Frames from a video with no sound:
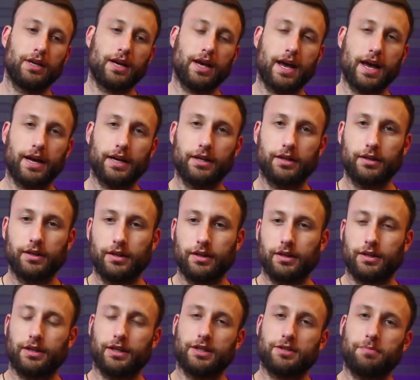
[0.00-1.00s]
and
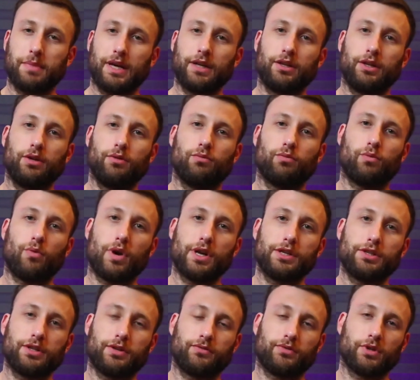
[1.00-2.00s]
it's mainly one
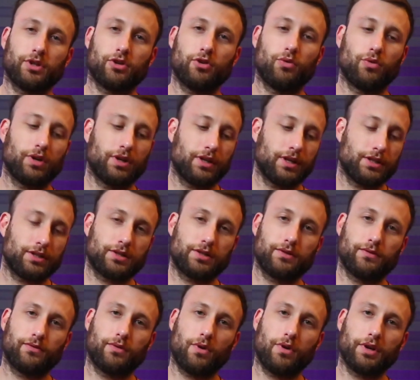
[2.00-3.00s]
different chord
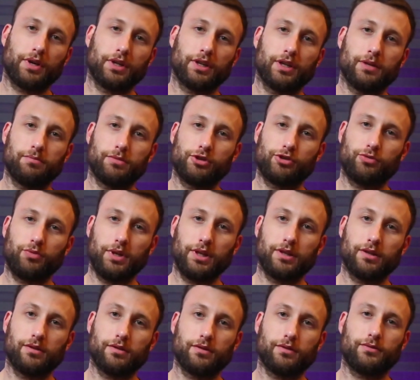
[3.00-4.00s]
that's falling in between
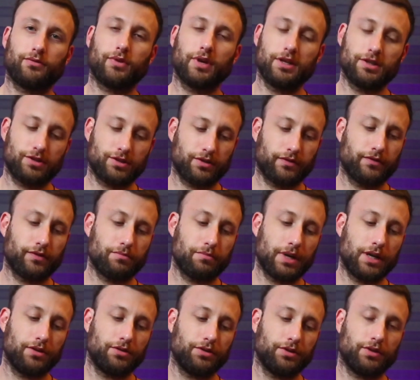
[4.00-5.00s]
the phrases of the
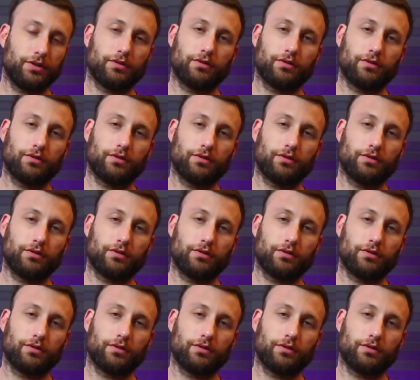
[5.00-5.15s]
melody.